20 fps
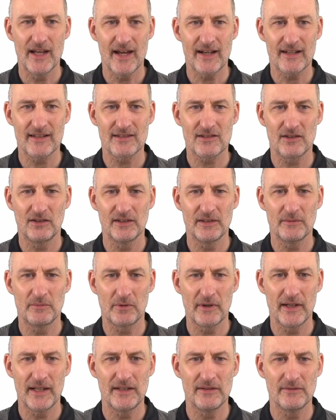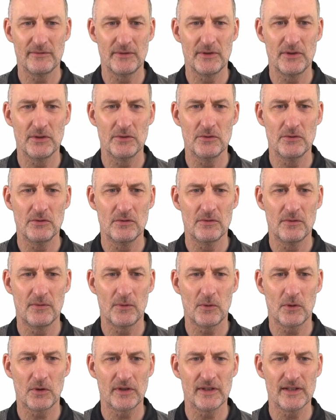ExcaliBrain view
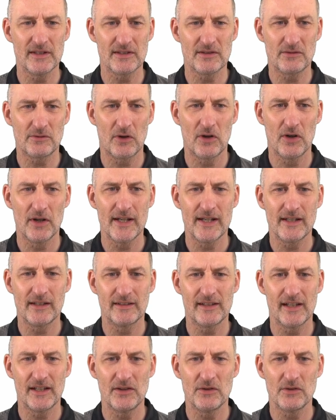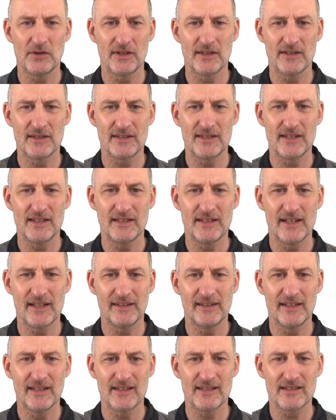for this drawing, then you can see
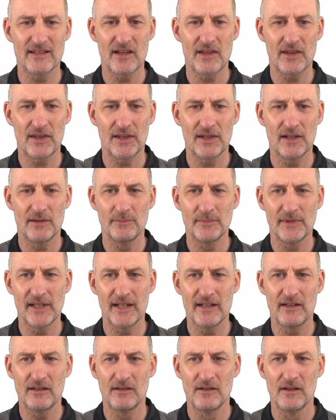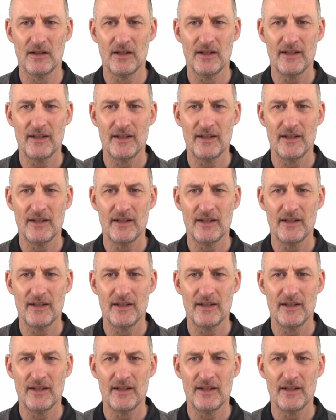that this thumbnail